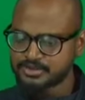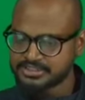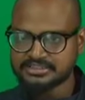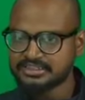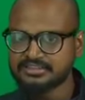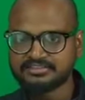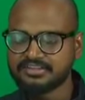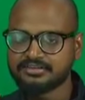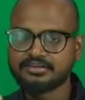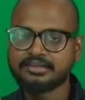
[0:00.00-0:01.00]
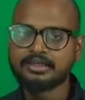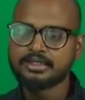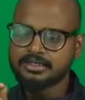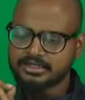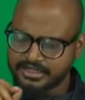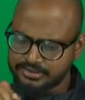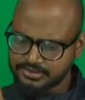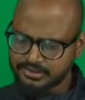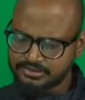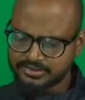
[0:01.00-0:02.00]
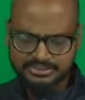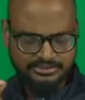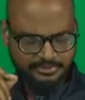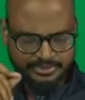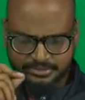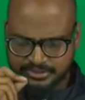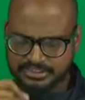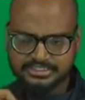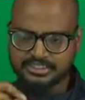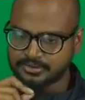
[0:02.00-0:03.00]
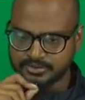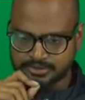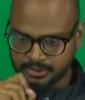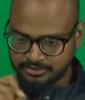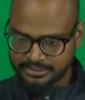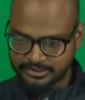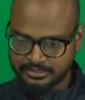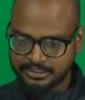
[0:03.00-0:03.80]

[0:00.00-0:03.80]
questions they are given try to solve those it may looks easier no solve it